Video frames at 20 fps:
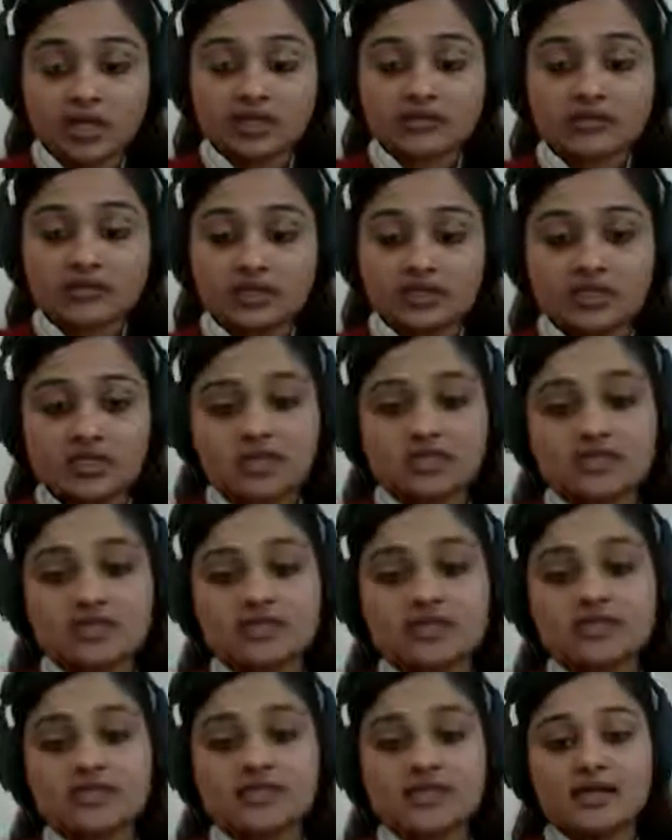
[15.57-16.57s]
To discuss on
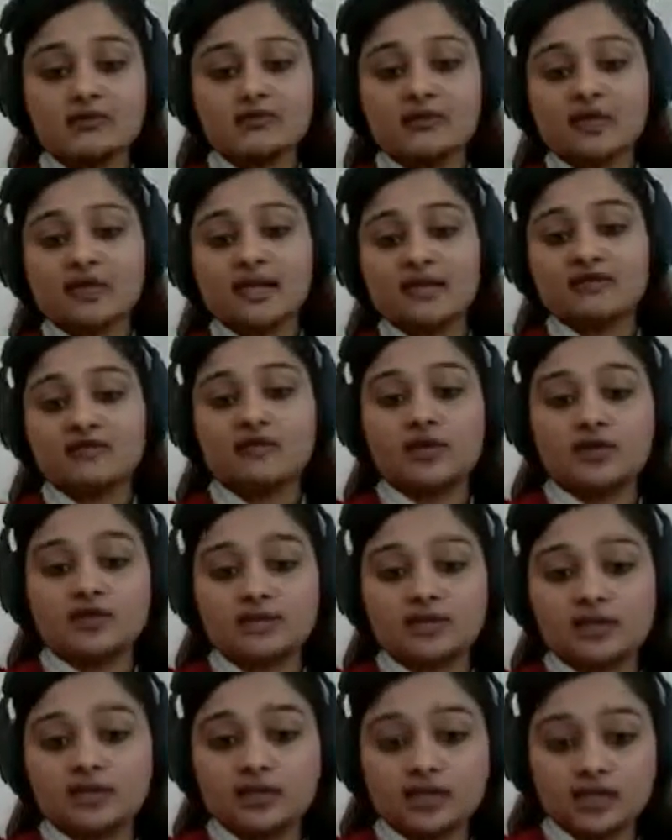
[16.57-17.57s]
the same, we have
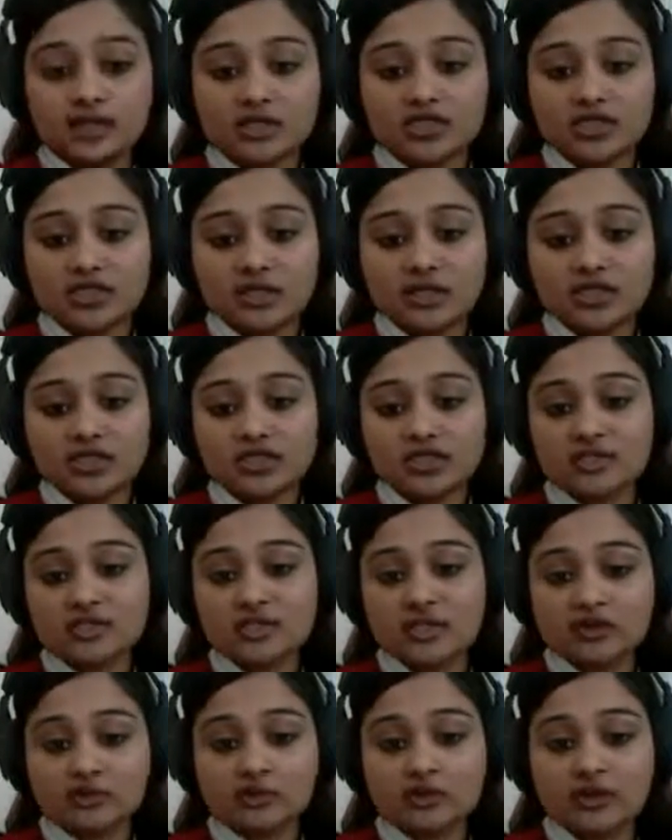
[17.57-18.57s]
Vatsala Dhananjay. She's an
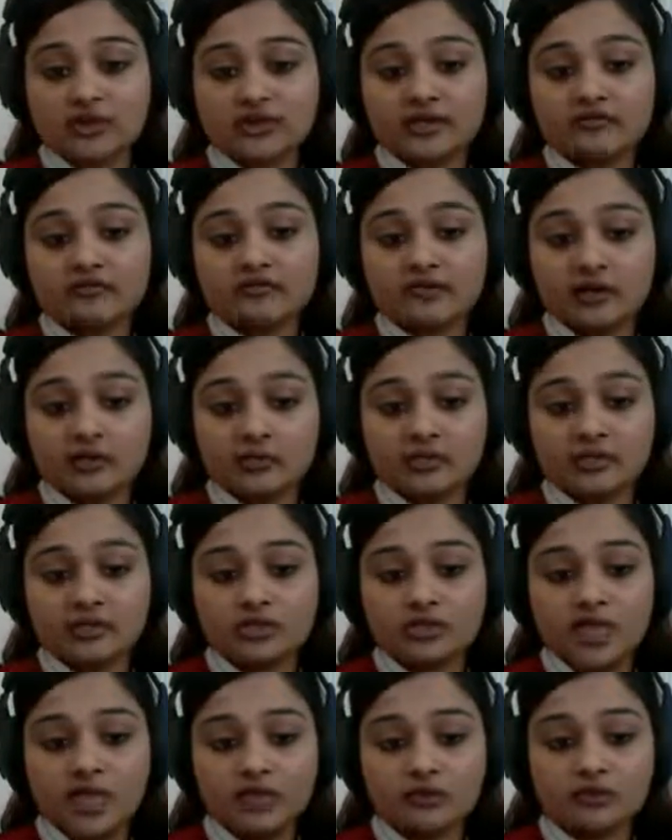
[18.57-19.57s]
advocate and
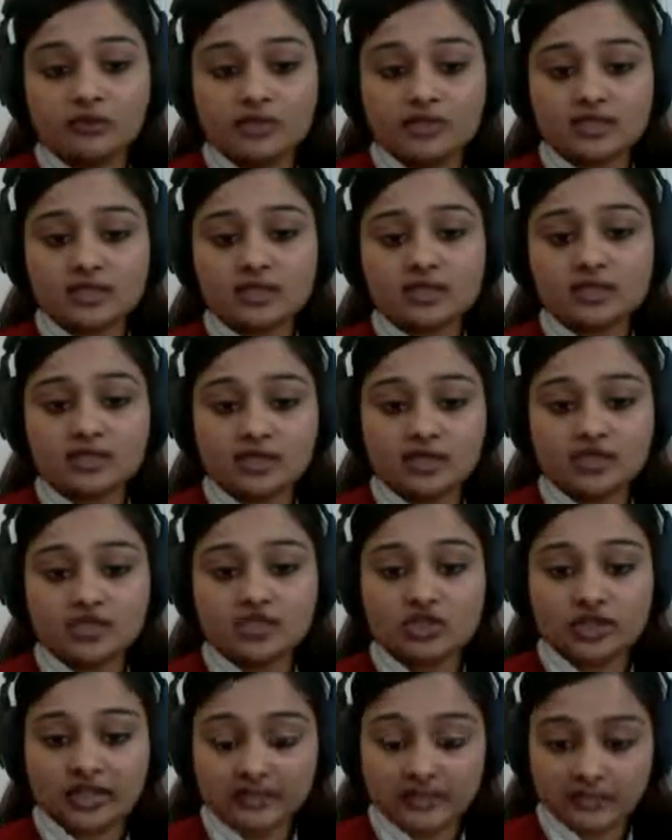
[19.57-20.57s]
founder at Vatsala
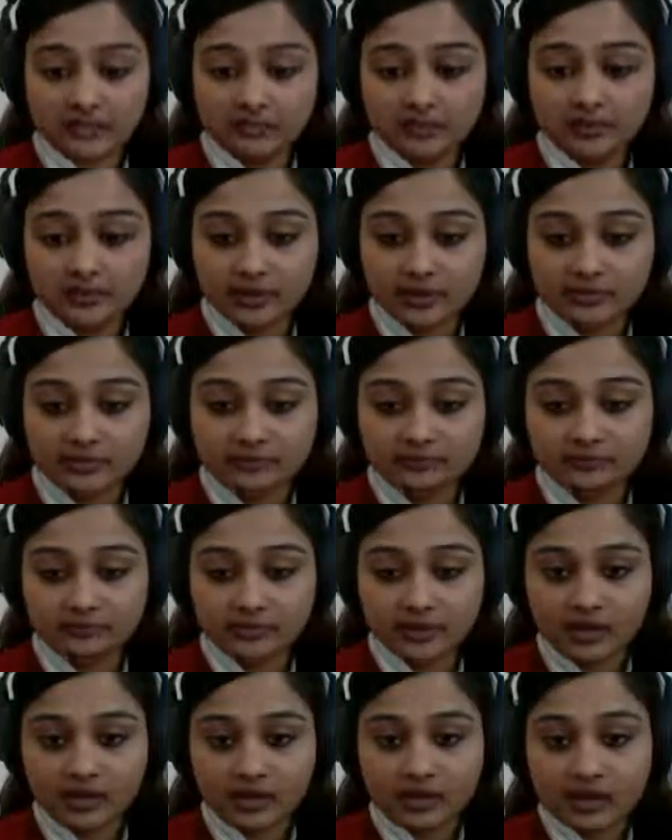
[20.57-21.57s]
Dhananjay and Company.
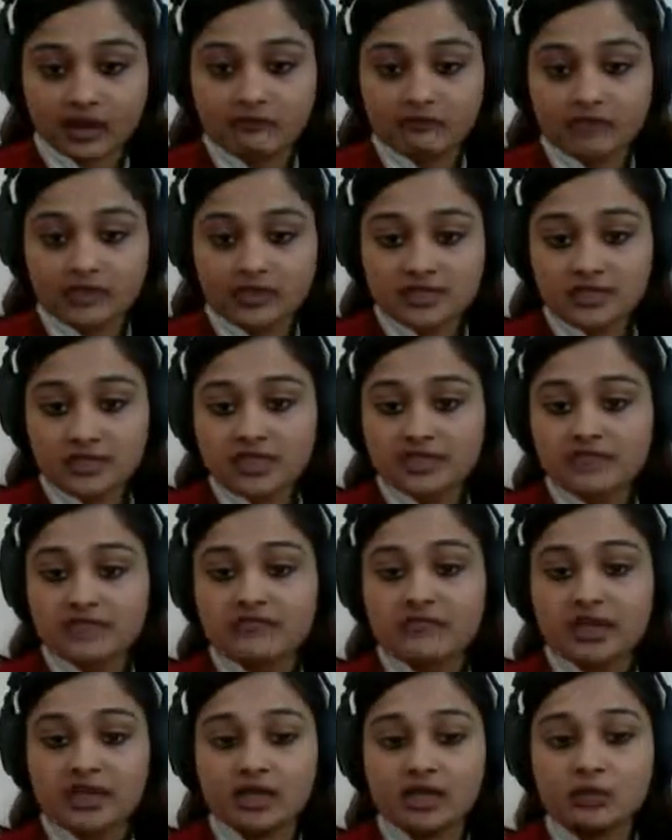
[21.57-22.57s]
Vatsala is a
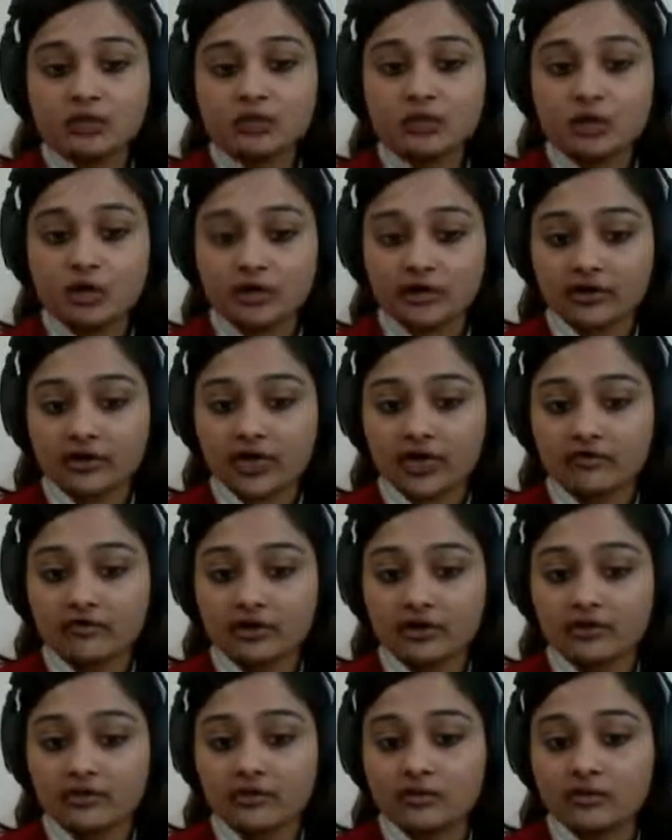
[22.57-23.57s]
well-known lawyer
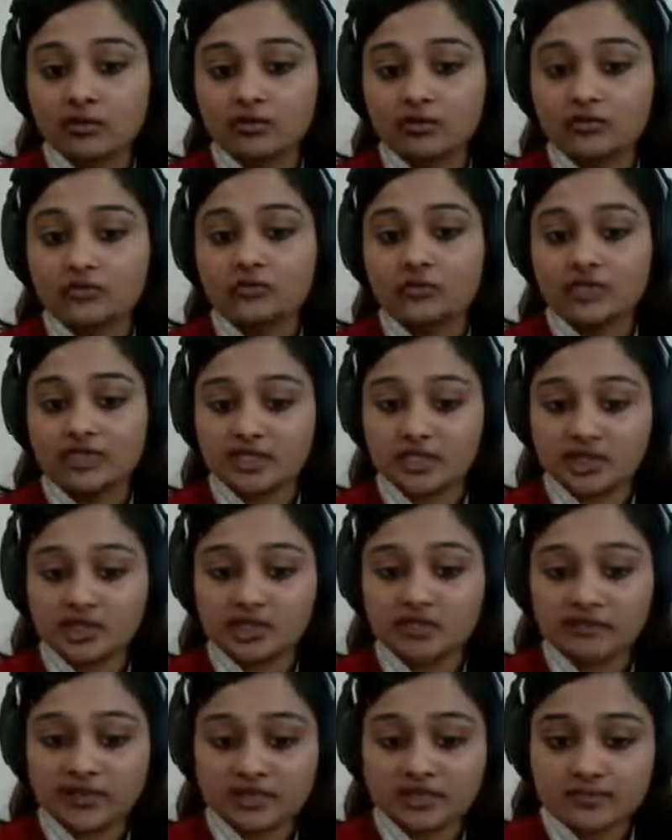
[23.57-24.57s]
having over 20 years
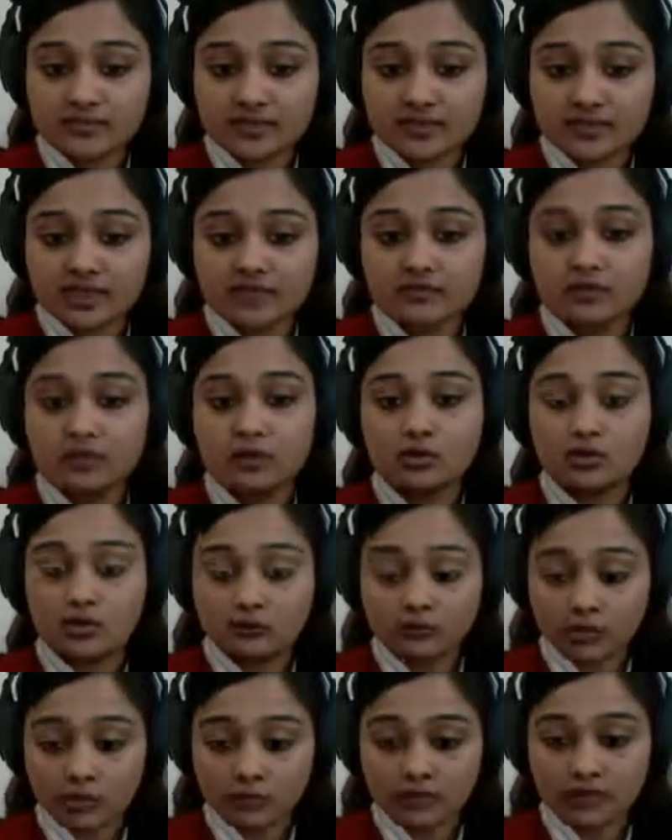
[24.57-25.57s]
of experience with
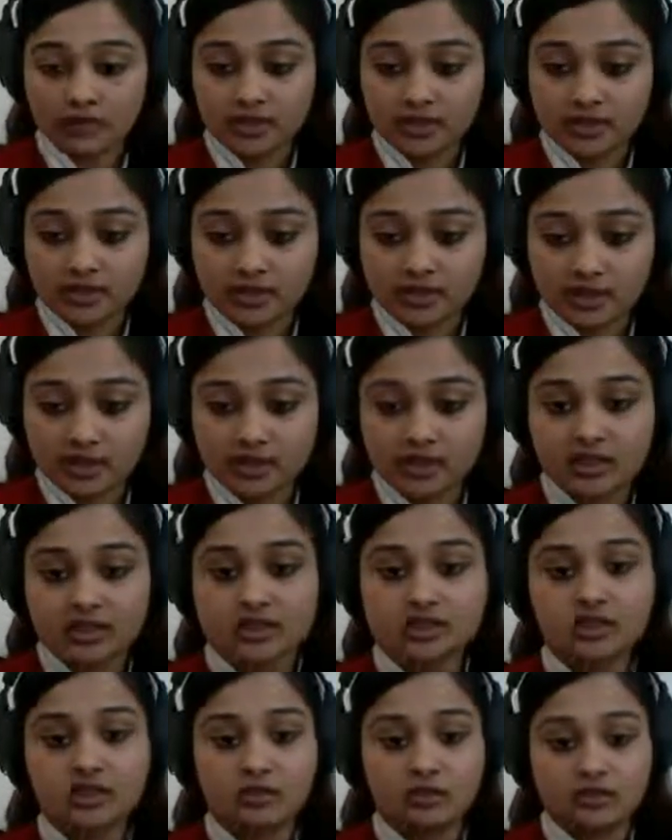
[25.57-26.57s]
local properties and
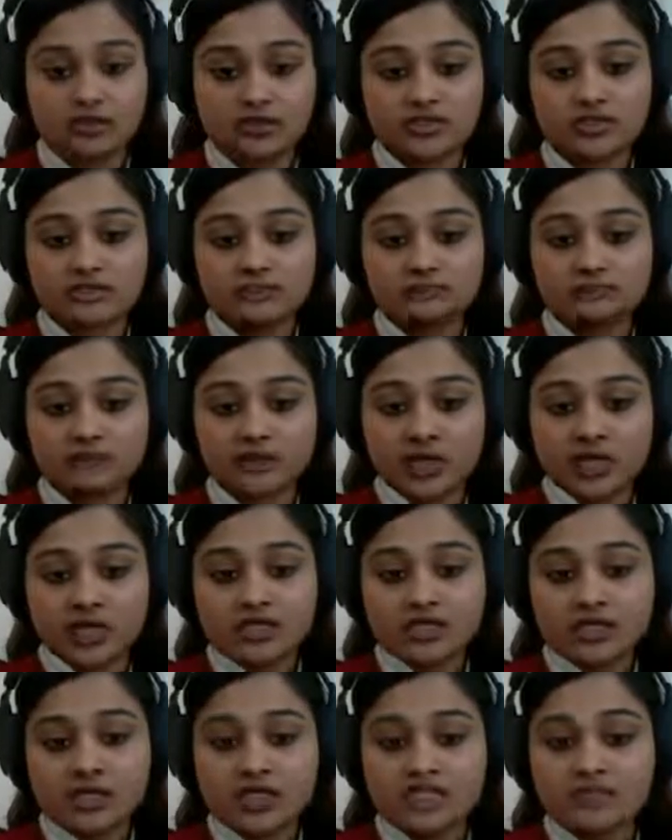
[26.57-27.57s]
Karnataka laws.
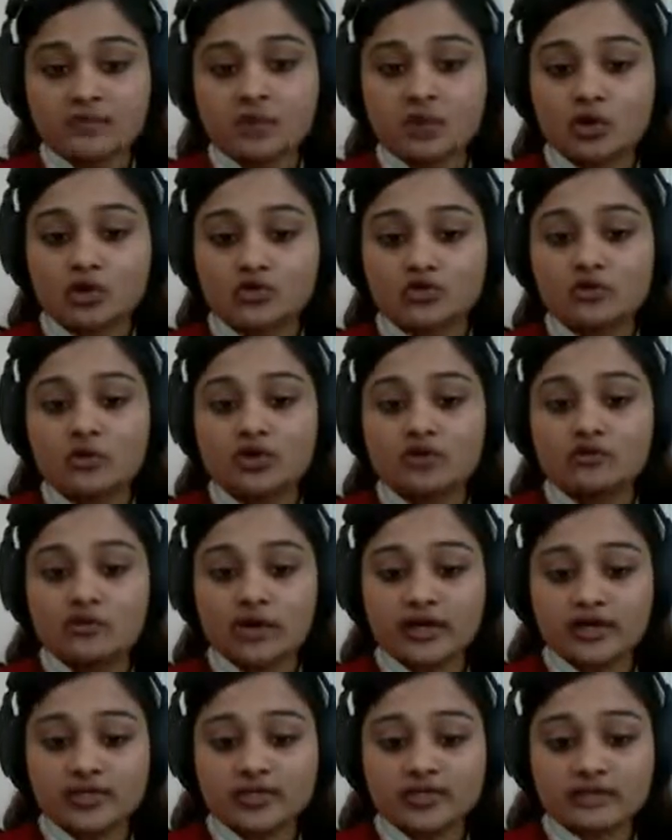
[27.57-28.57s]
She has been honorary
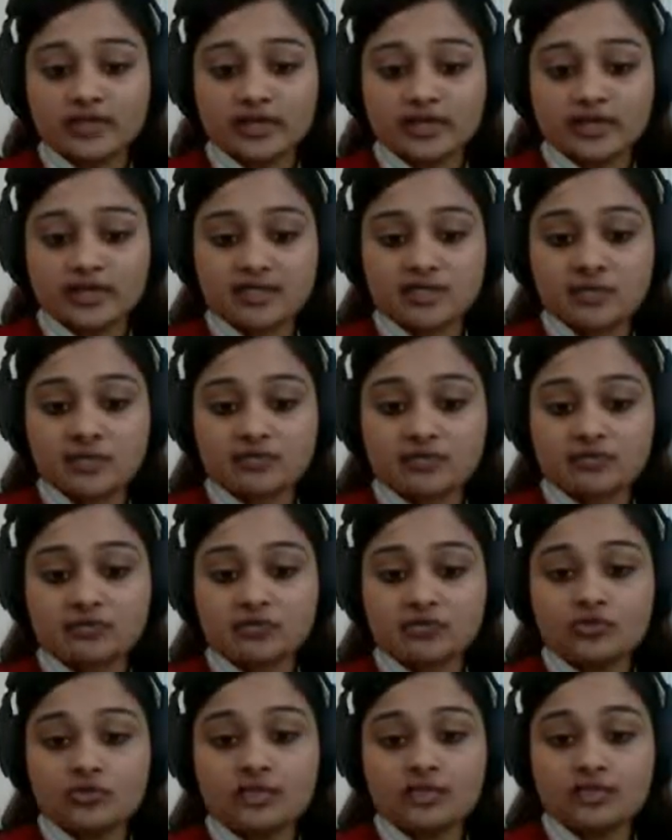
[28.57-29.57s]
advisor and has
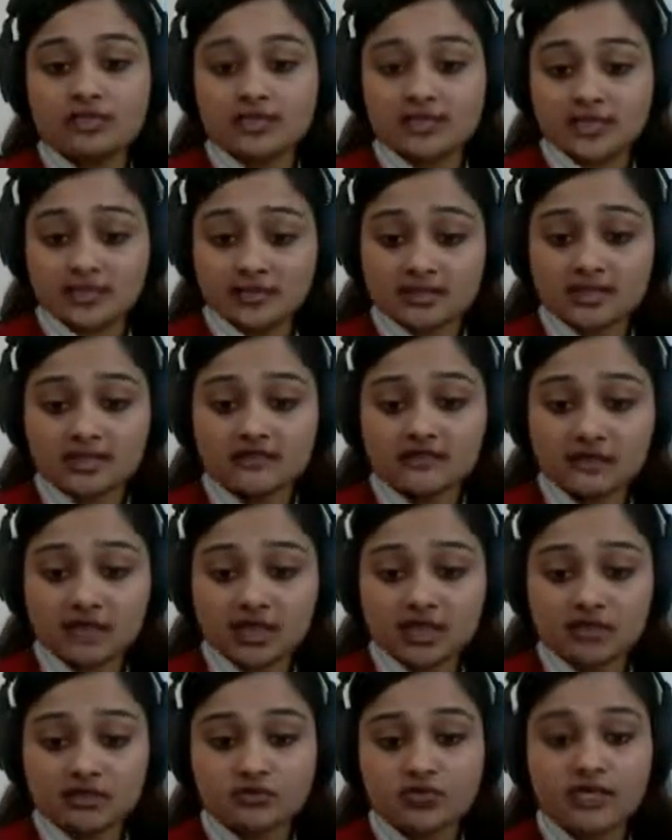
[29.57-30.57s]
contributed
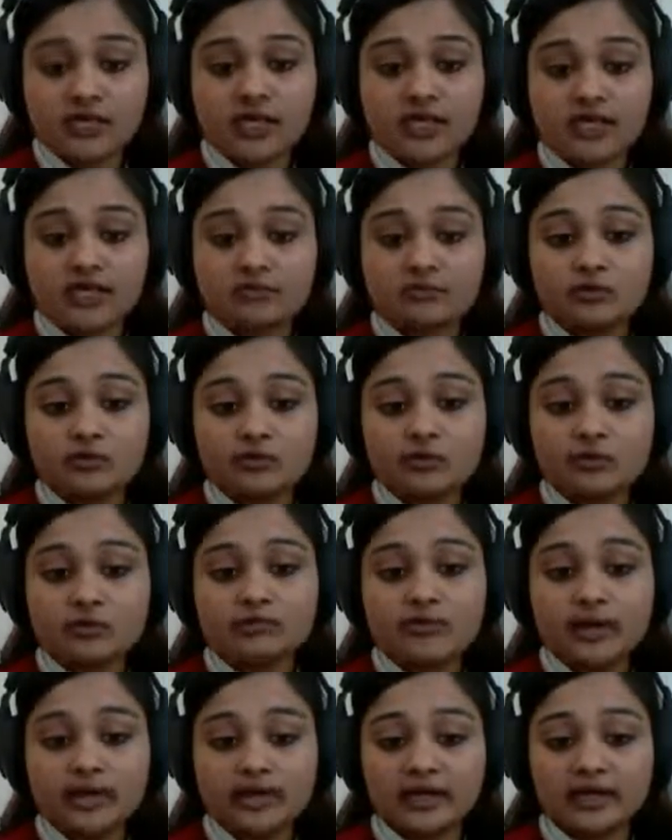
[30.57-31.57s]
extensively to the guidebook on
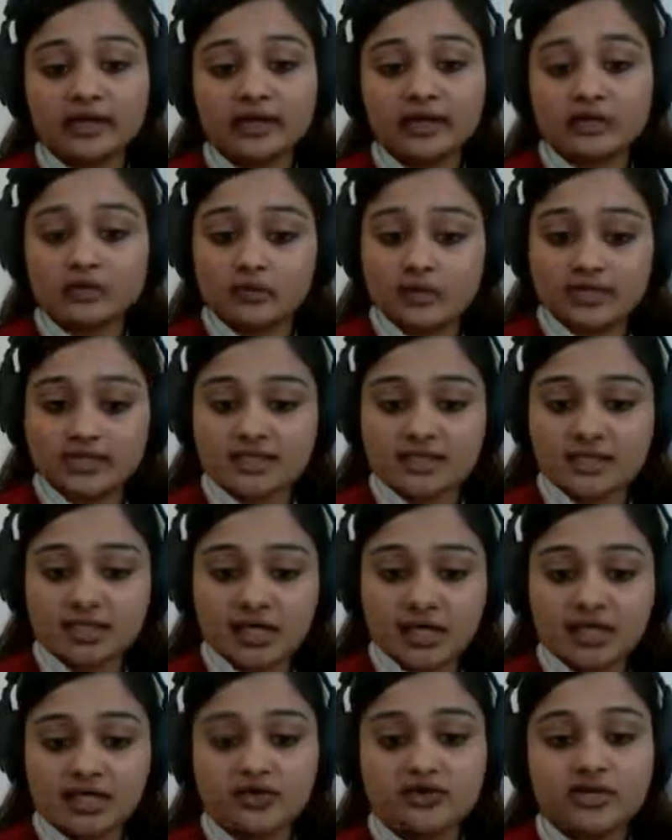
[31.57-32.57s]
buying,
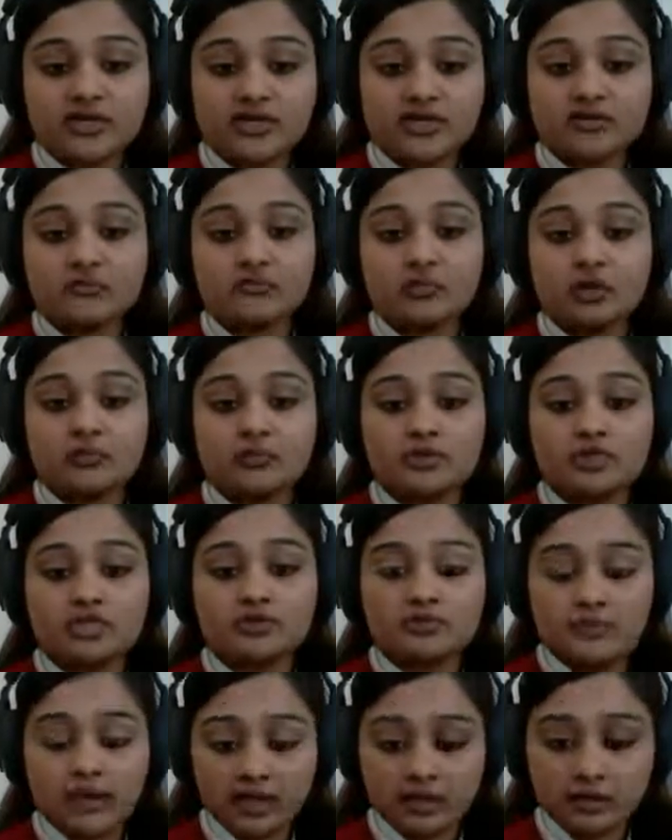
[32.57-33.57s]
investing, and renting
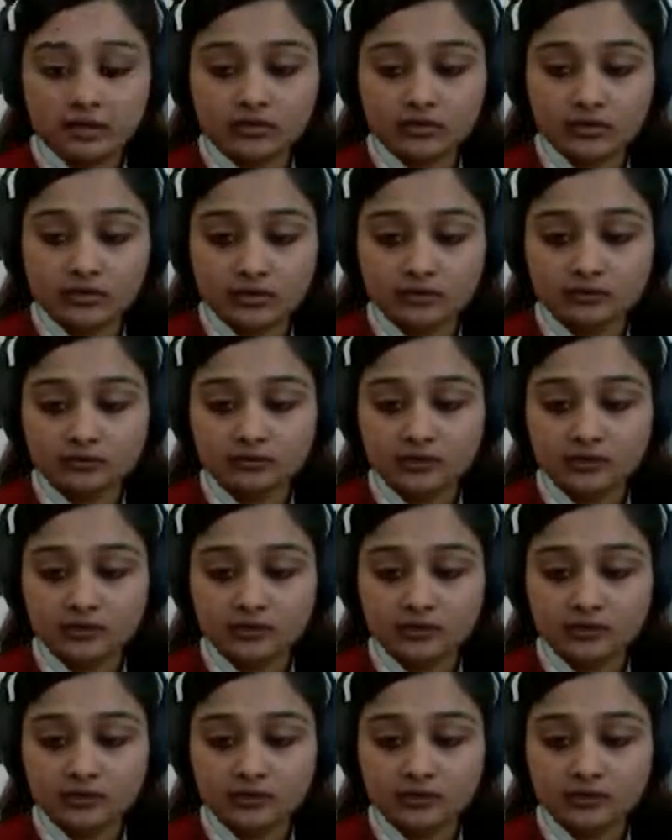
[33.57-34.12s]
property in Bangalore.